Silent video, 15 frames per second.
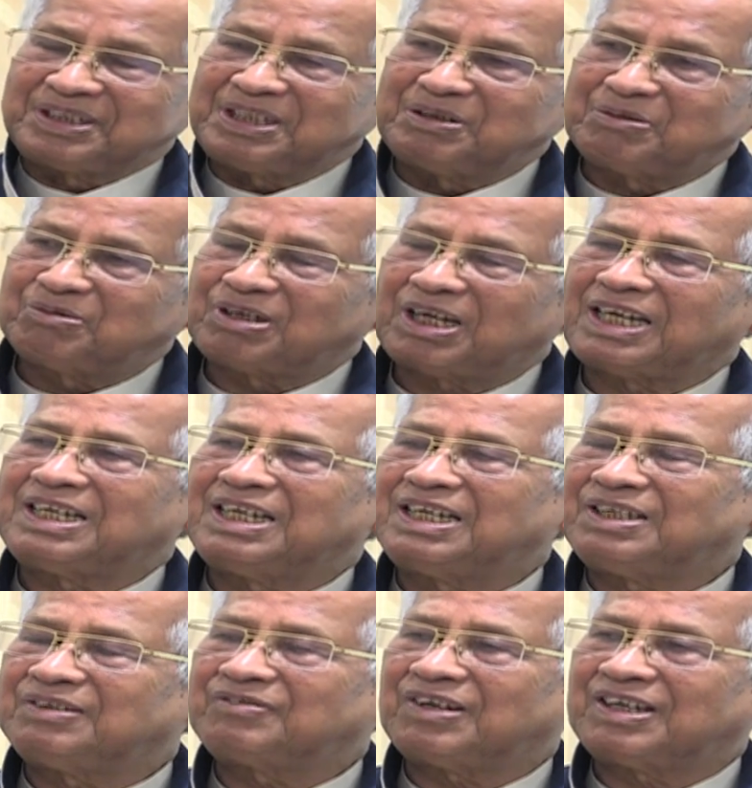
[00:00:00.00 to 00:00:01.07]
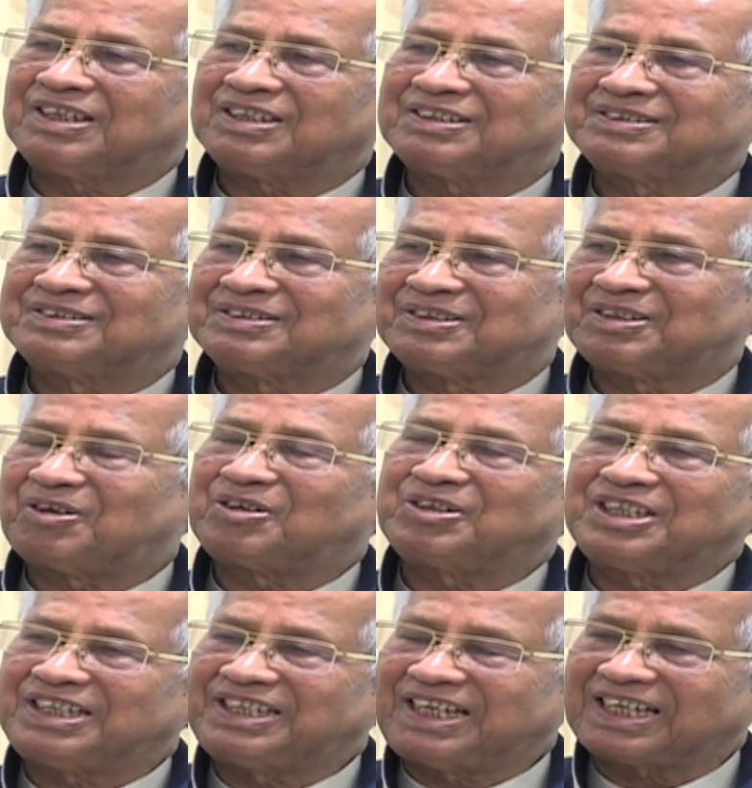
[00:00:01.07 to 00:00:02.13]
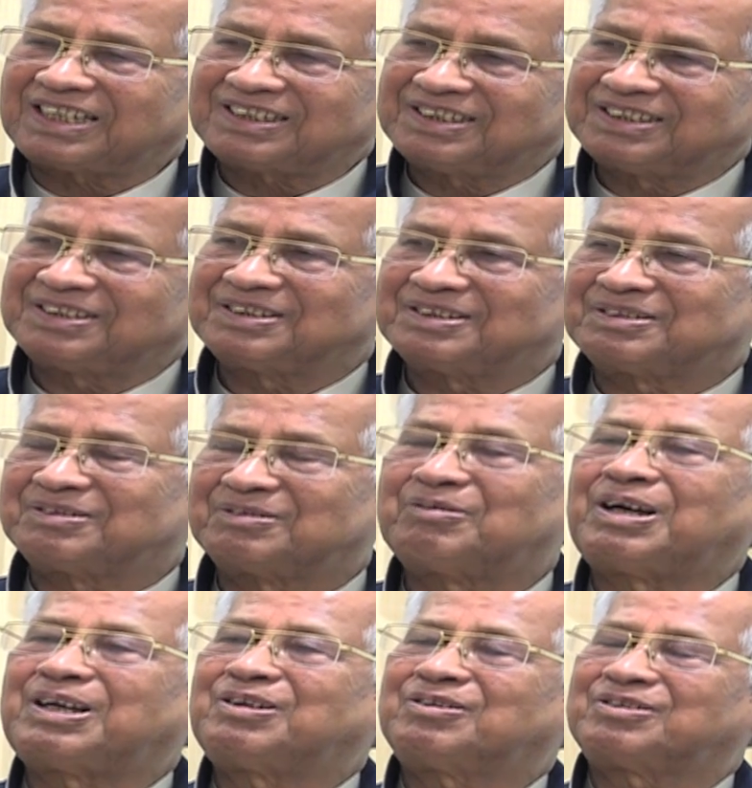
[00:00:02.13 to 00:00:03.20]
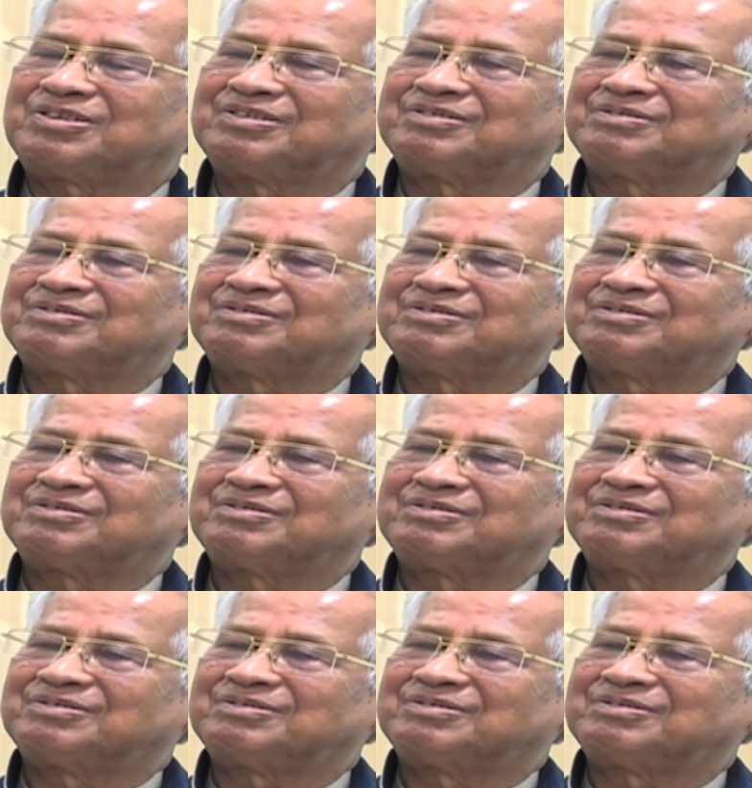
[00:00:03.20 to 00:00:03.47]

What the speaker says: you could identify or detect? Why not?